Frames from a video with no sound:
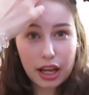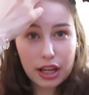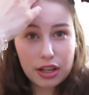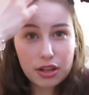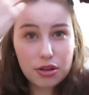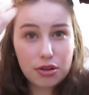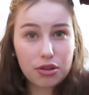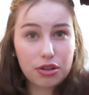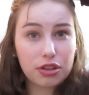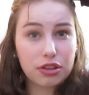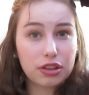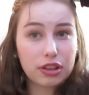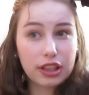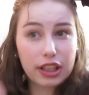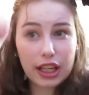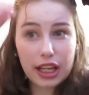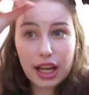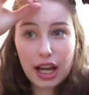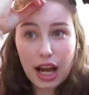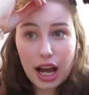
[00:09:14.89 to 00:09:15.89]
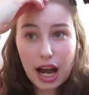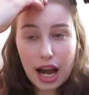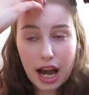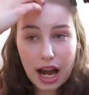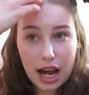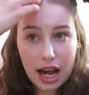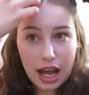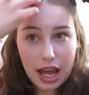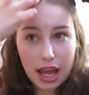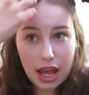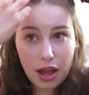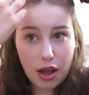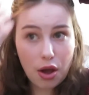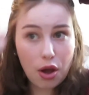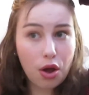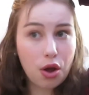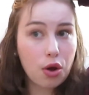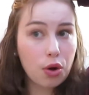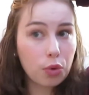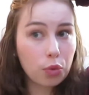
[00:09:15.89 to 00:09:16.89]
usually I
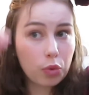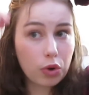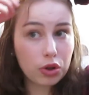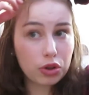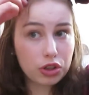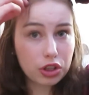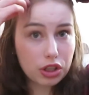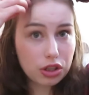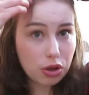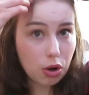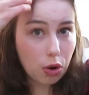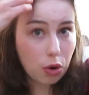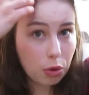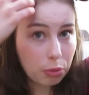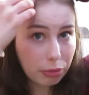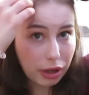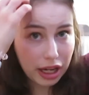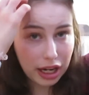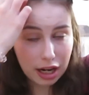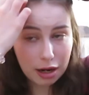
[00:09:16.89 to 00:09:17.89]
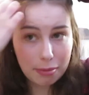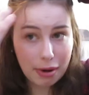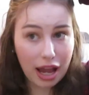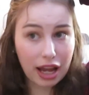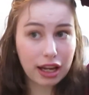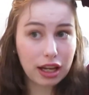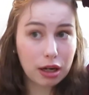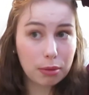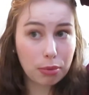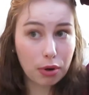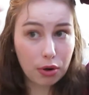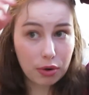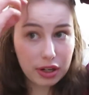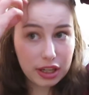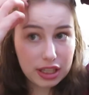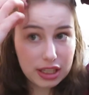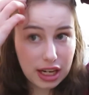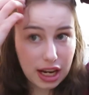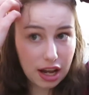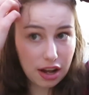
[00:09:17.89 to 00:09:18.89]
will just hold my hair back in a
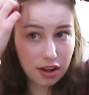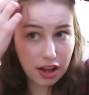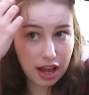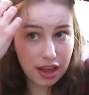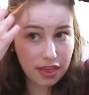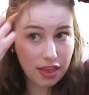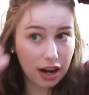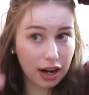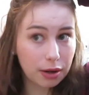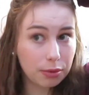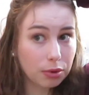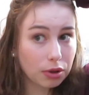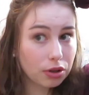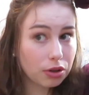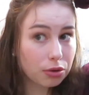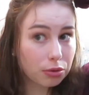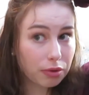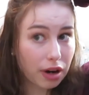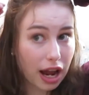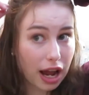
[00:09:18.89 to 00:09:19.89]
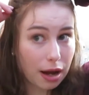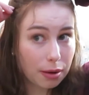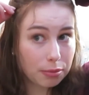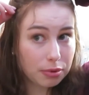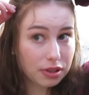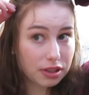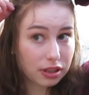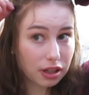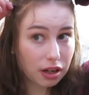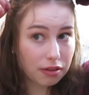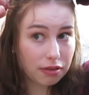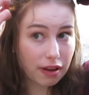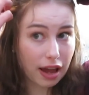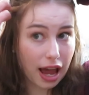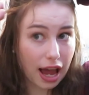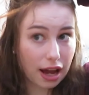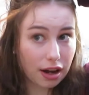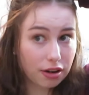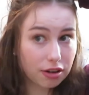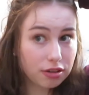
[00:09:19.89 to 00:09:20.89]
ponytail, and then I will grab stuff
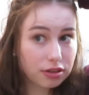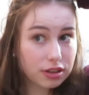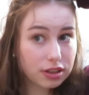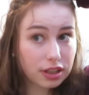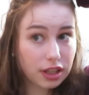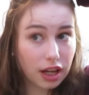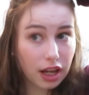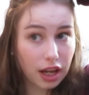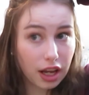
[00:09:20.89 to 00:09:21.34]
out